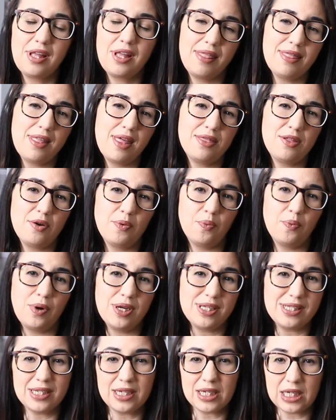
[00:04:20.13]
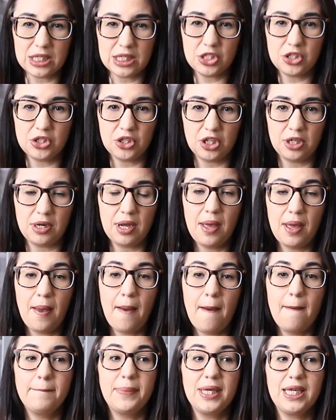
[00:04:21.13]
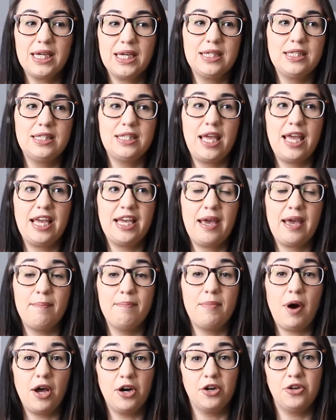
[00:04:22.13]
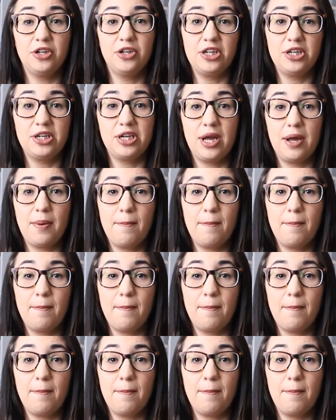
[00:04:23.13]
and then there wasn't concern because they kept they